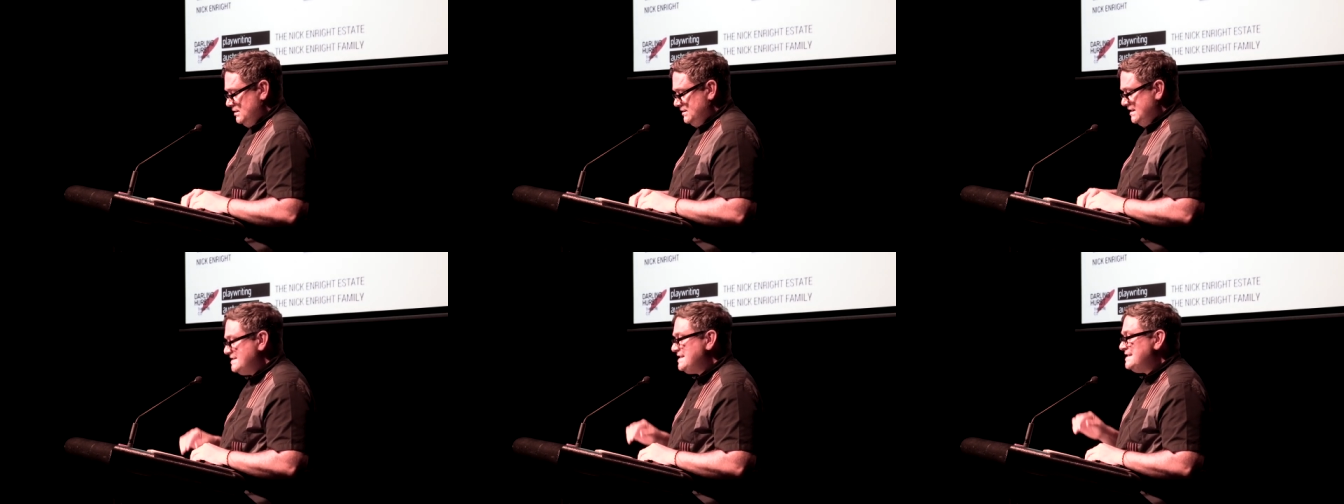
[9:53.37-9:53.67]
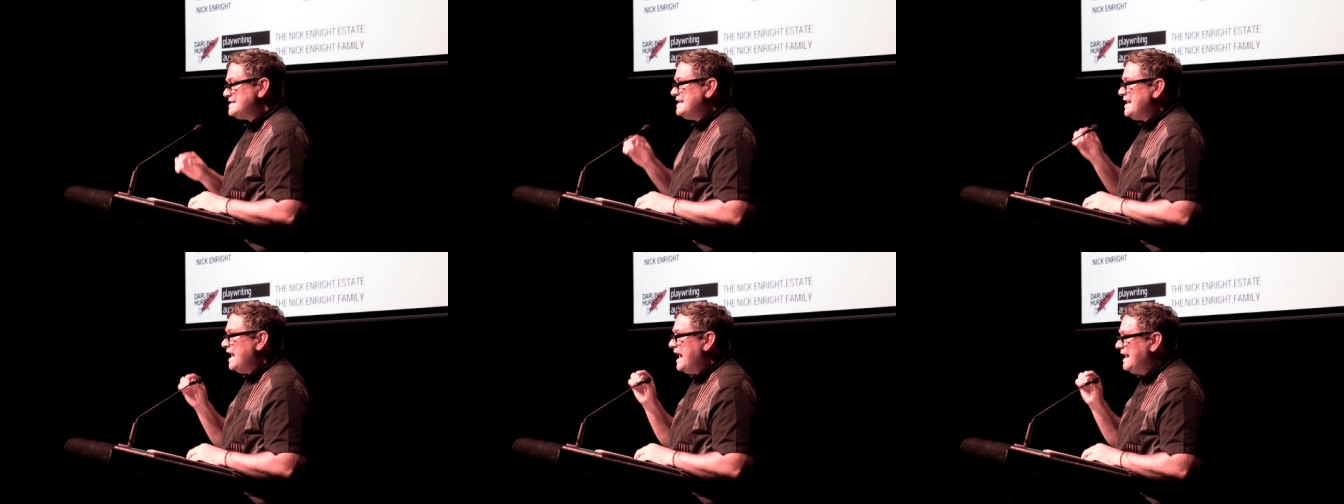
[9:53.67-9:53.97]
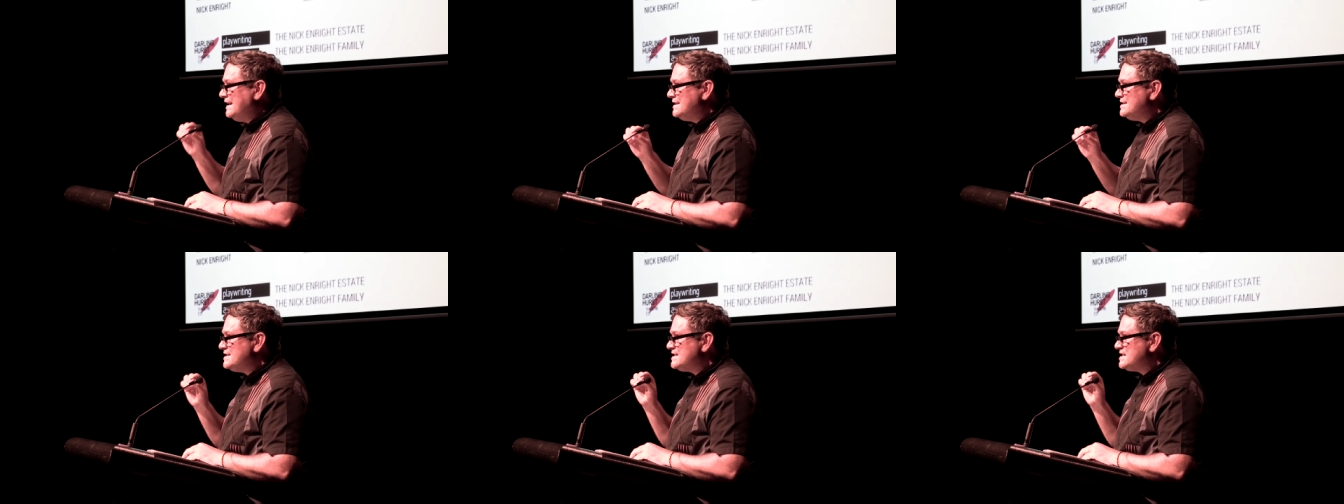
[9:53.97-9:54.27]
This is an
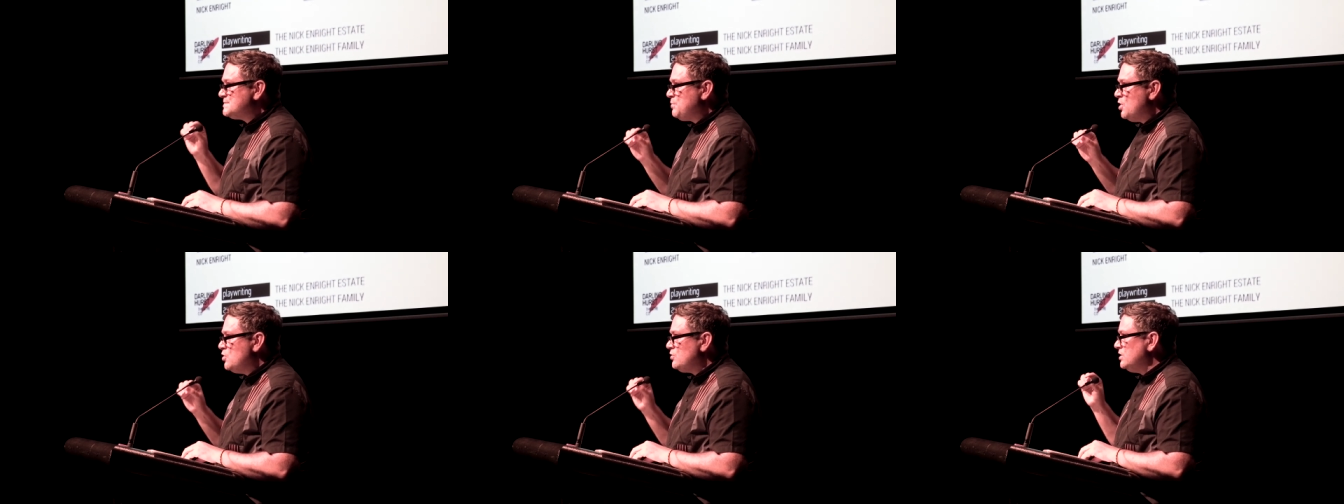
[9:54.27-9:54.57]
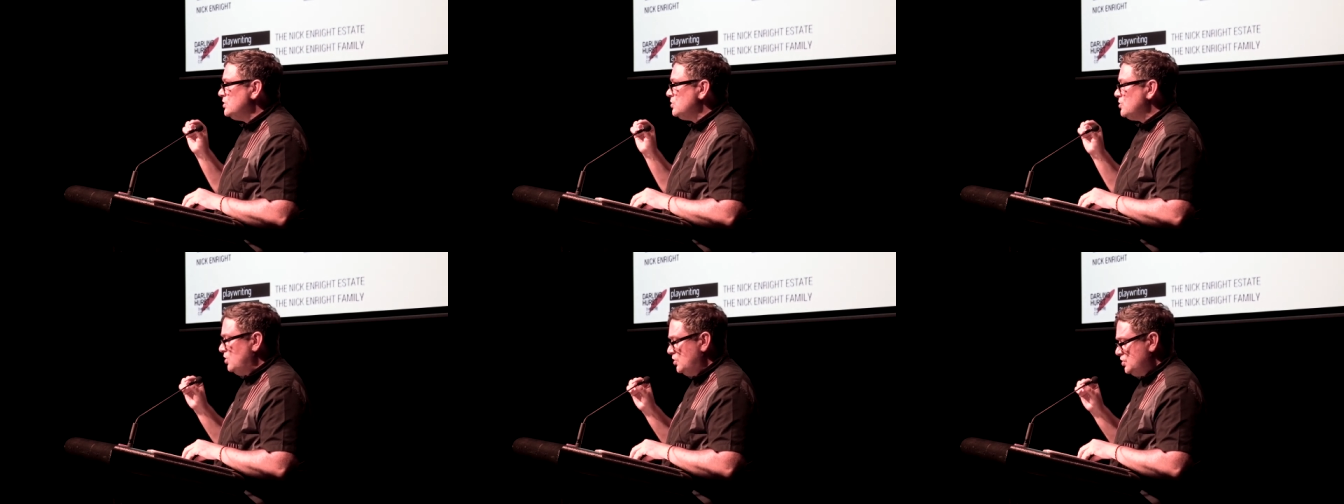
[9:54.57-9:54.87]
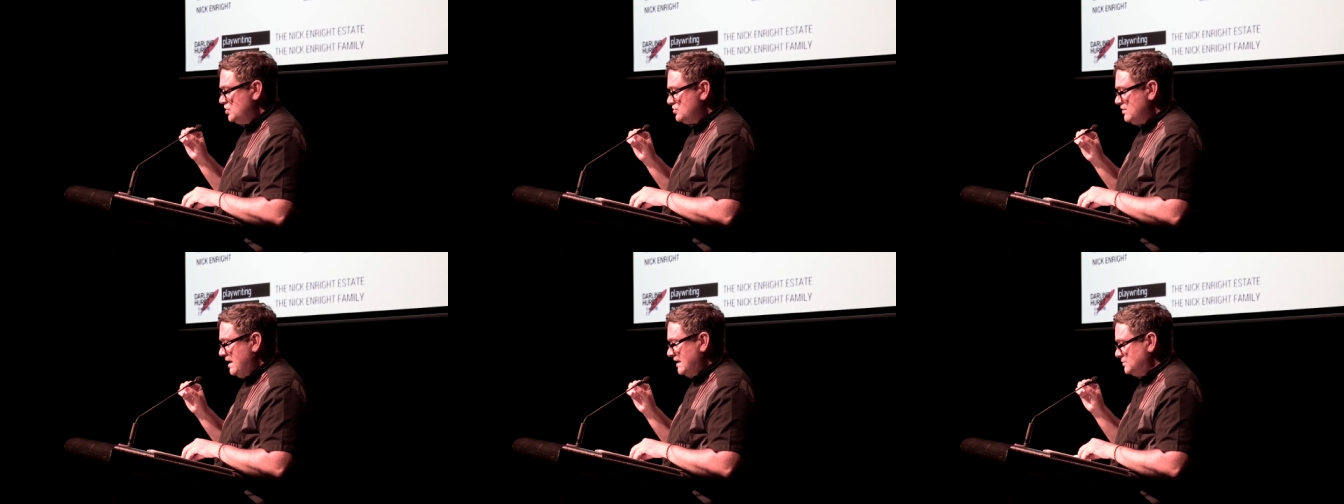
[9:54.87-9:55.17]
unspoken
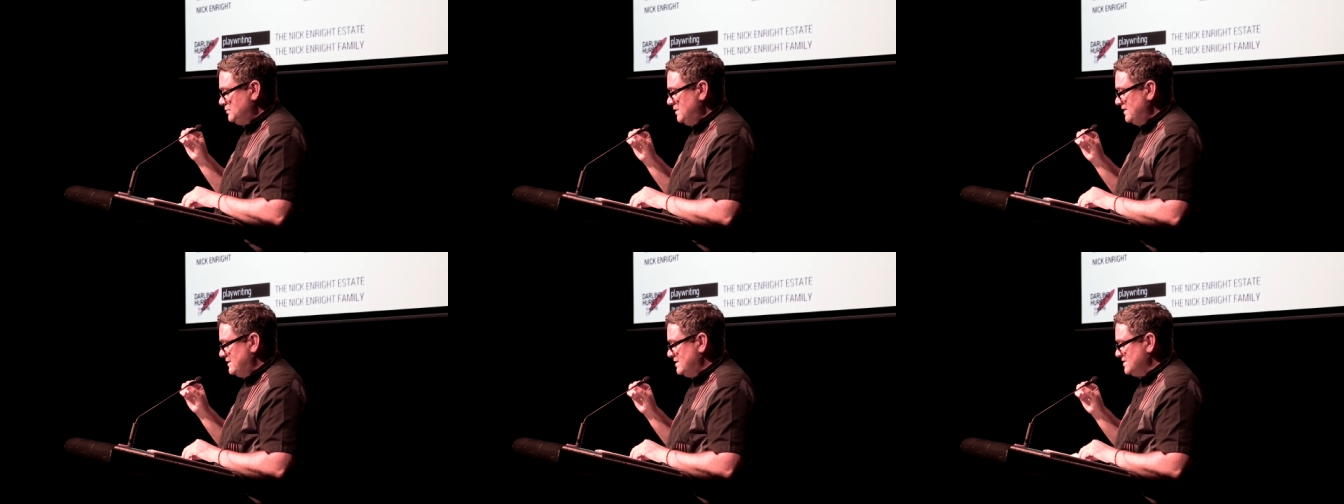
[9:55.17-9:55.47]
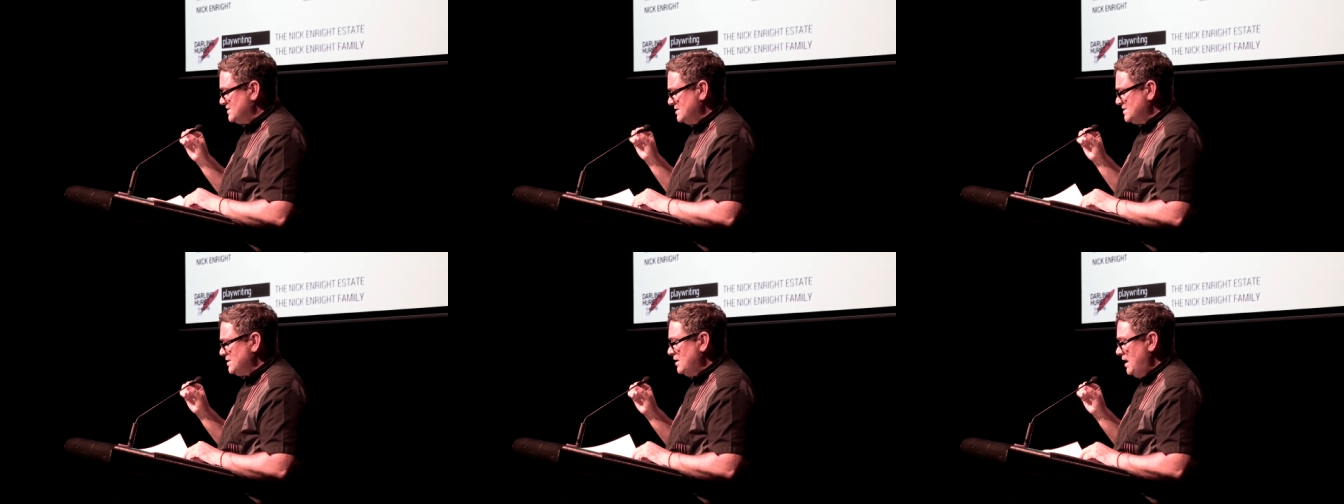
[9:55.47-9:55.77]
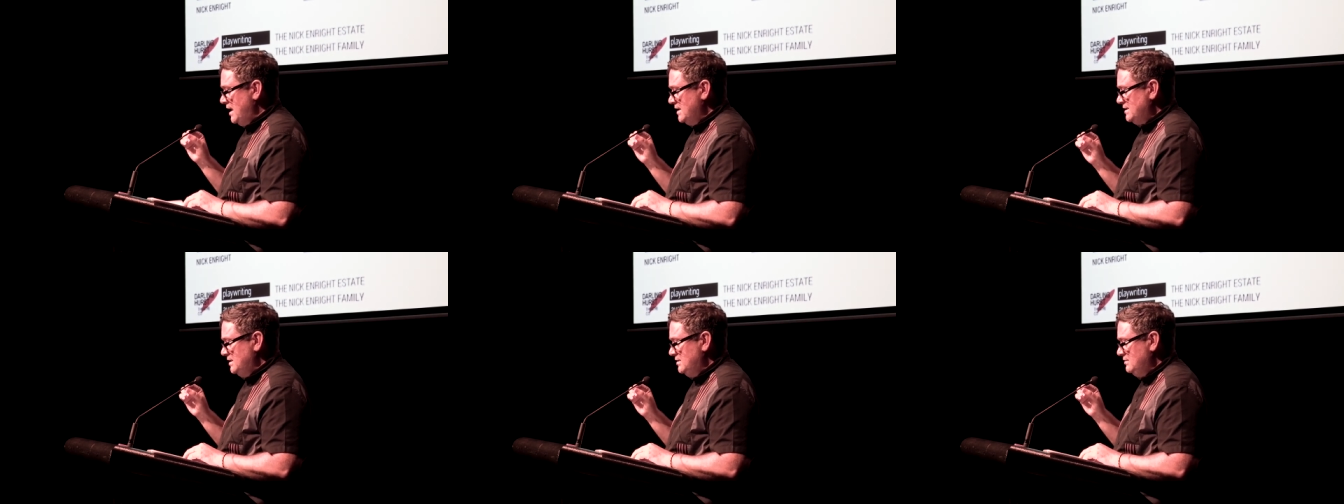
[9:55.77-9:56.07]
contract with the
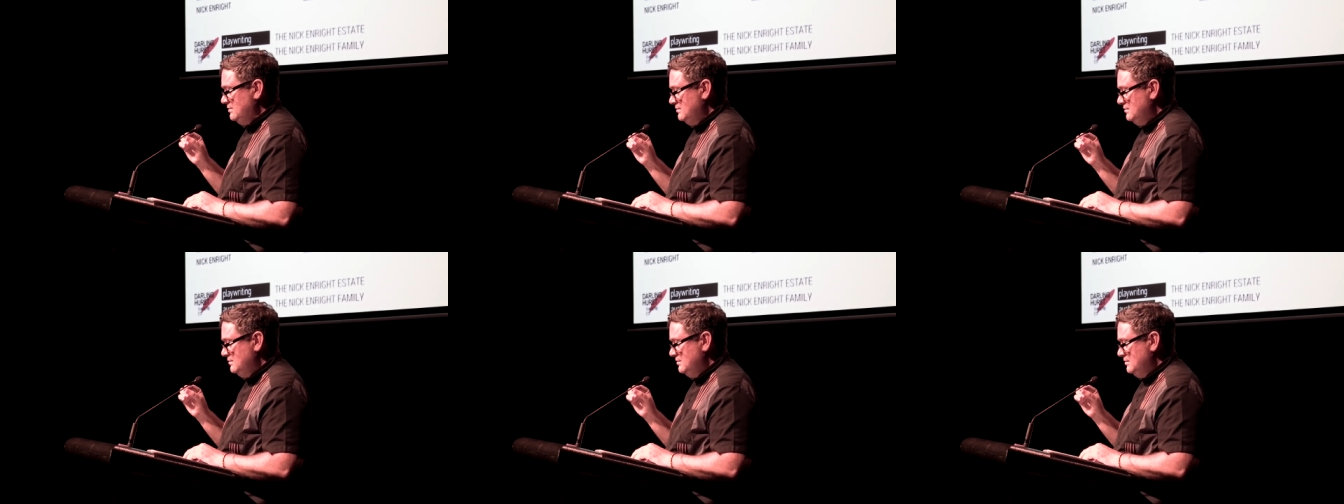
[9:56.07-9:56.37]
society.